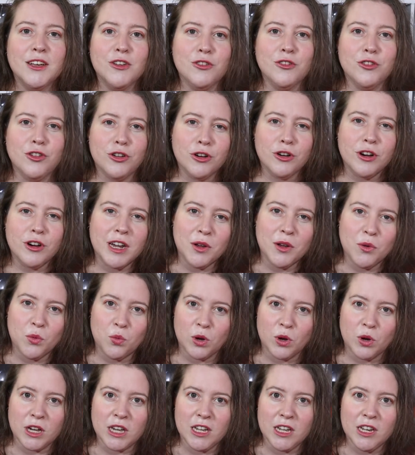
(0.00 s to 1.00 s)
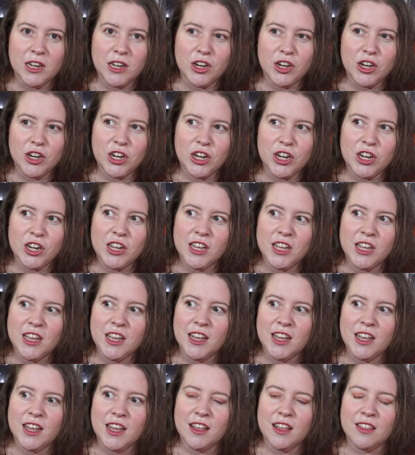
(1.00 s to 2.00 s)
during which
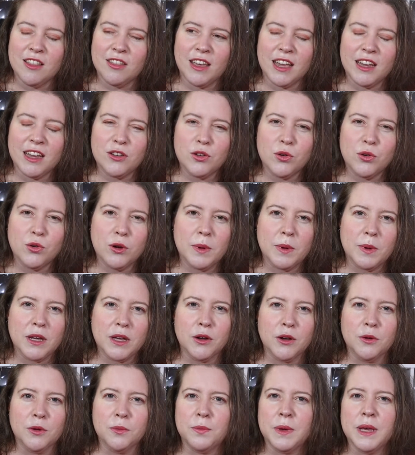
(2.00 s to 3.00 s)
they talk about,